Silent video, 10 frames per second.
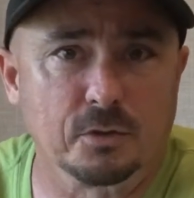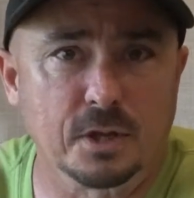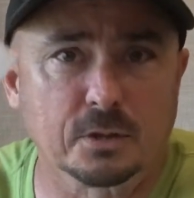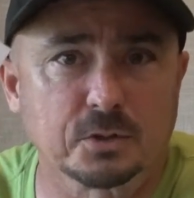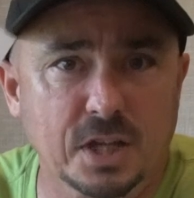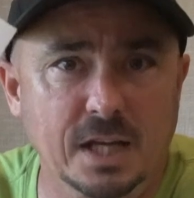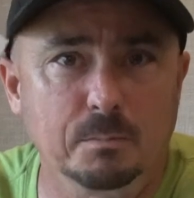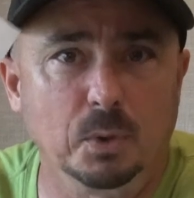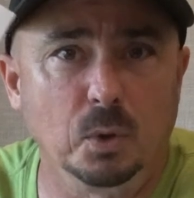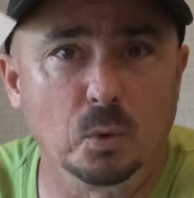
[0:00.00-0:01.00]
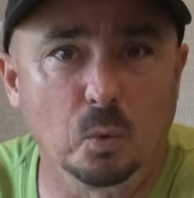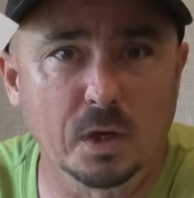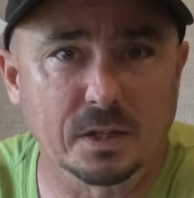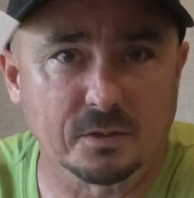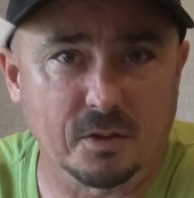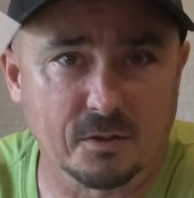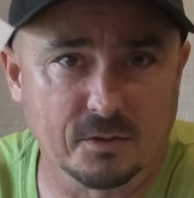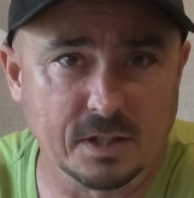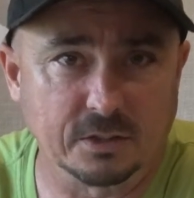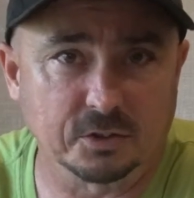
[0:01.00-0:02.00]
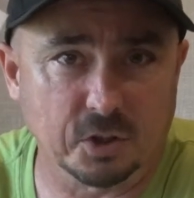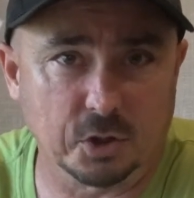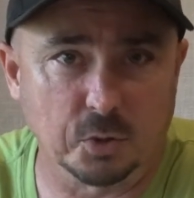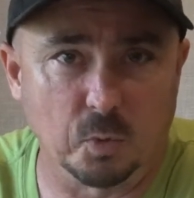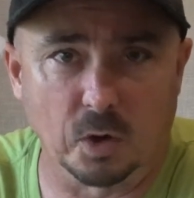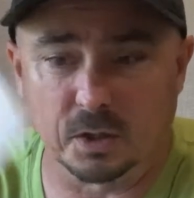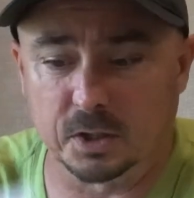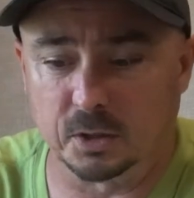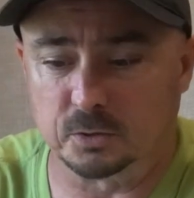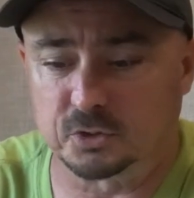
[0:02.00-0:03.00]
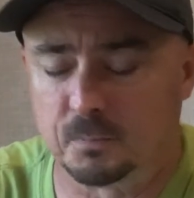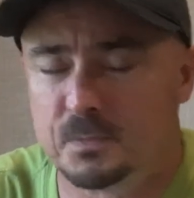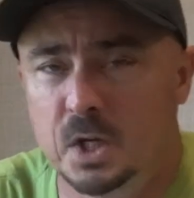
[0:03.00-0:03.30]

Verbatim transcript: their table with these QR codes.